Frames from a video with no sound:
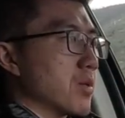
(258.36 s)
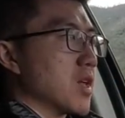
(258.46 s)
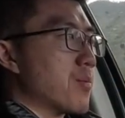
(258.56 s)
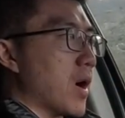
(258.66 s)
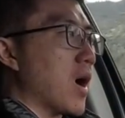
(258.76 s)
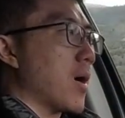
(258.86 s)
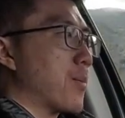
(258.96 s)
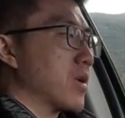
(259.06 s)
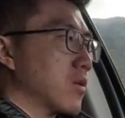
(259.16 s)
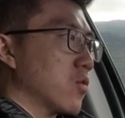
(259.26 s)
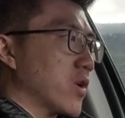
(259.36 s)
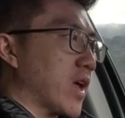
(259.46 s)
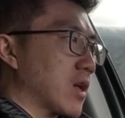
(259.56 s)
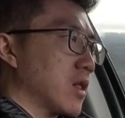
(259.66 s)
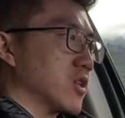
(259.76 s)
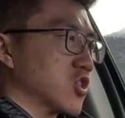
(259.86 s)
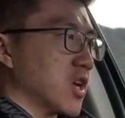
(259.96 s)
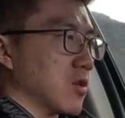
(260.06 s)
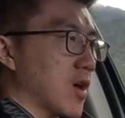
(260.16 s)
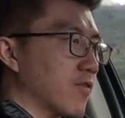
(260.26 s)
blip up when I clutch in.